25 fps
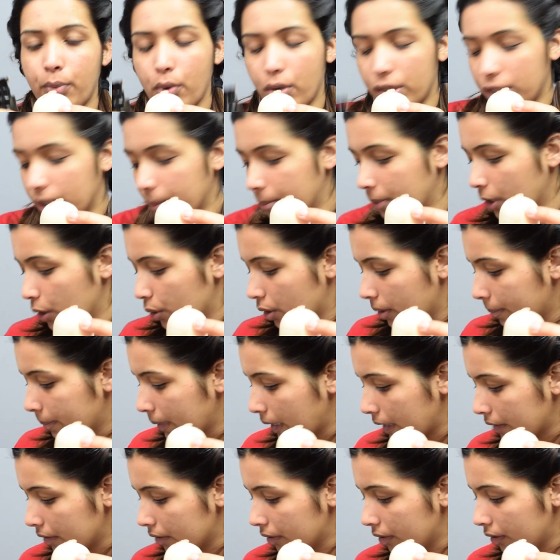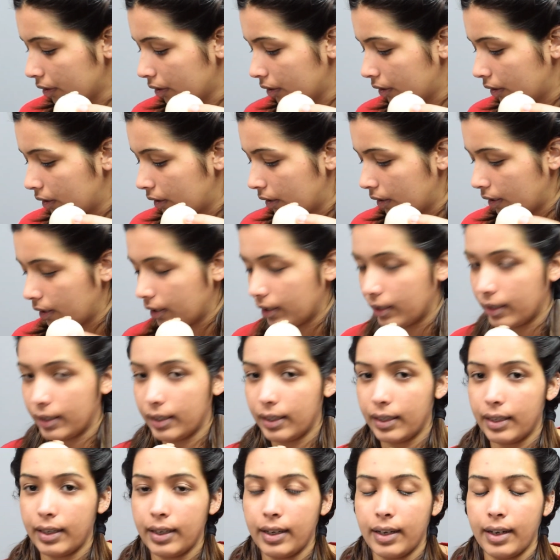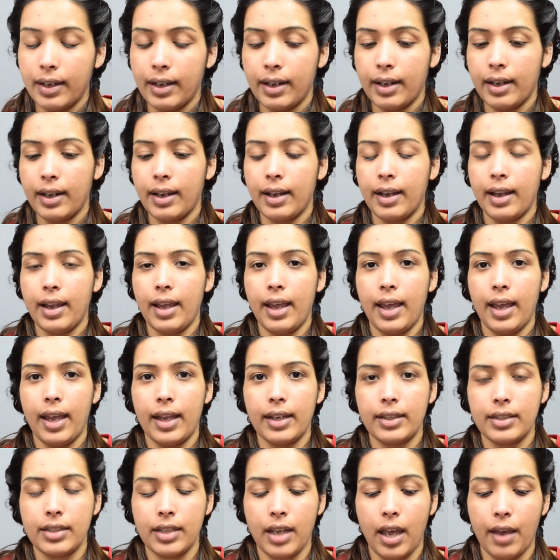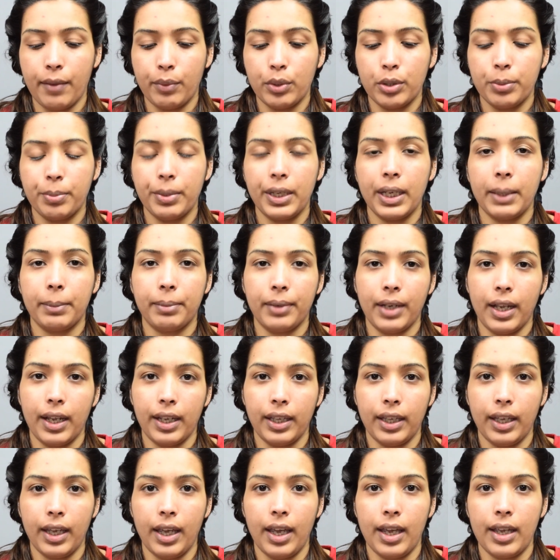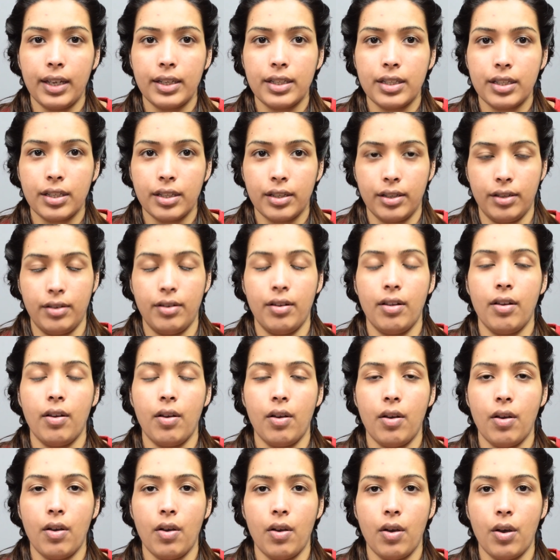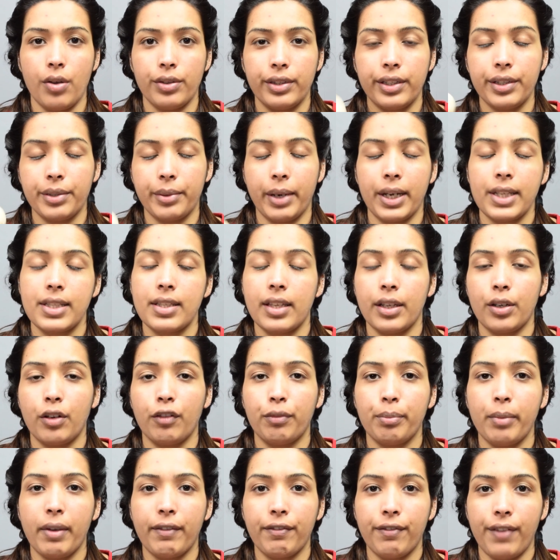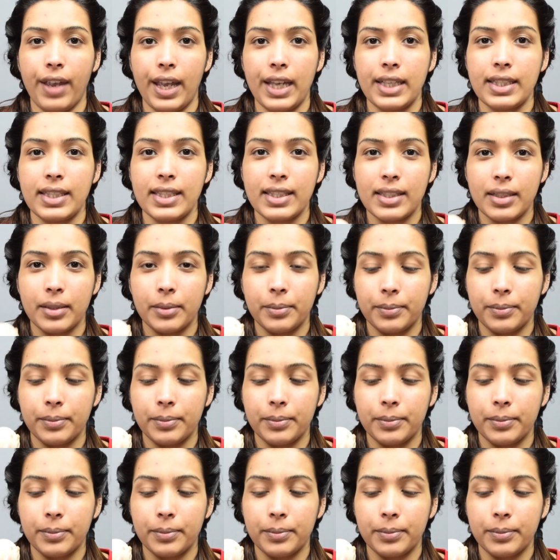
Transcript: on the beauty blender and I would be applying it on the right side of my face.